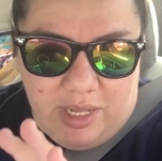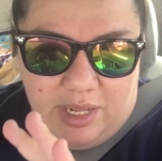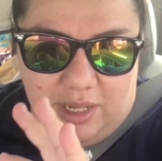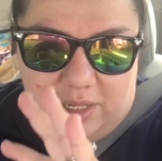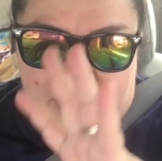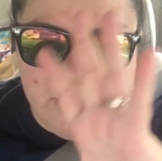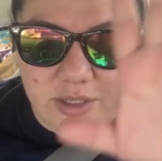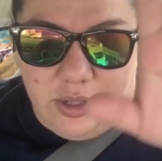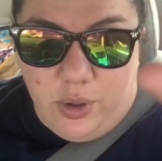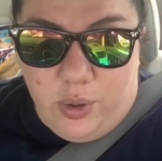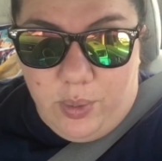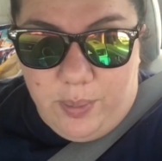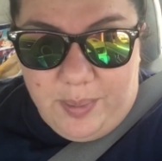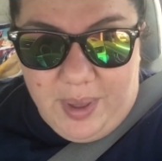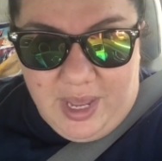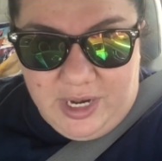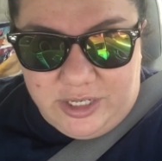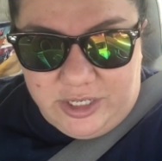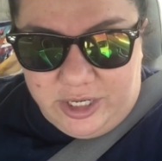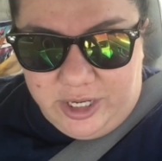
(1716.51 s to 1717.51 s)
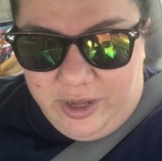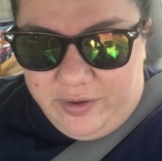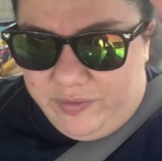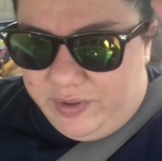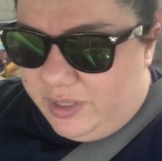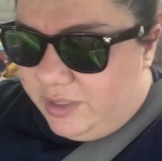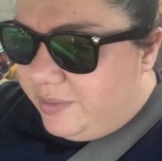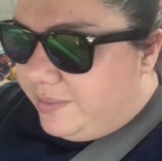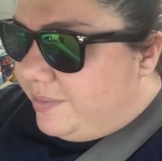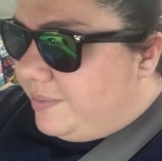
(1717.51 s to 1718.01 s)
That's the whole magic of
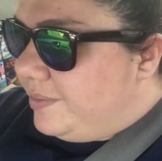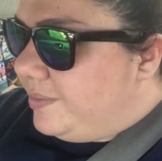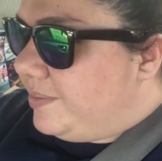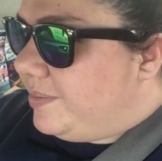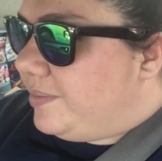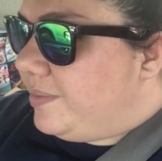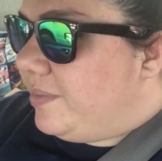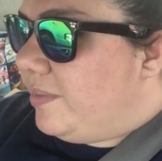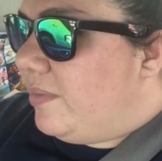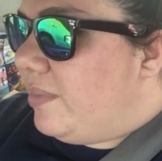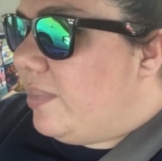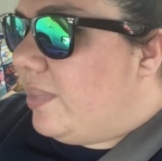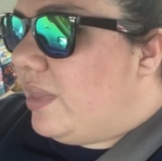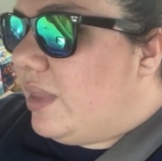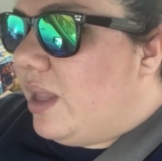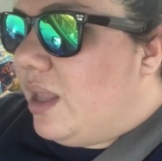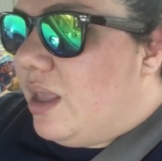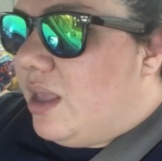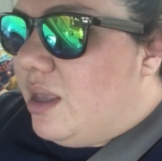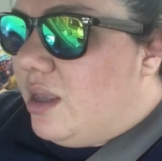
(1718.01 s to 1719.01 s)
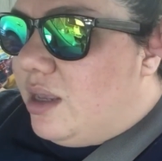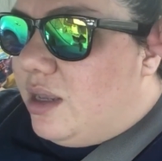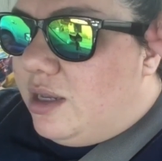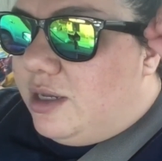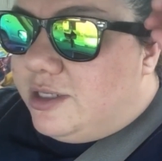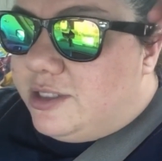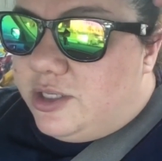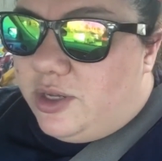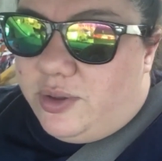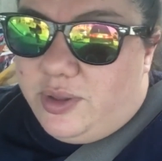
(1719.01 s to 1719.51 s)
it.
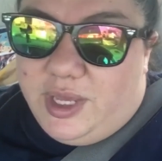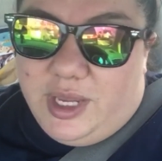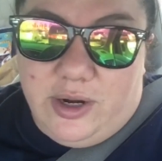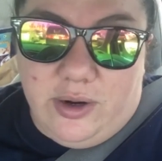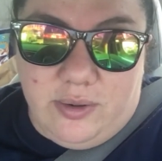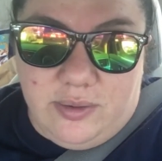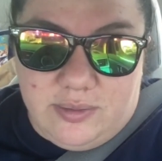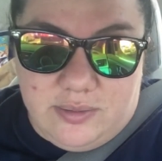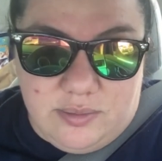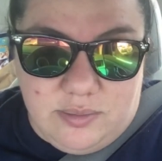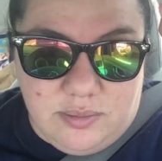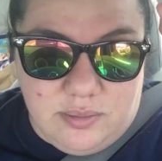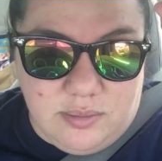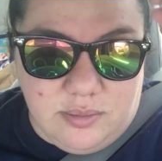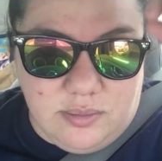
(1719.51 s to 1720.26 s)
So they don't,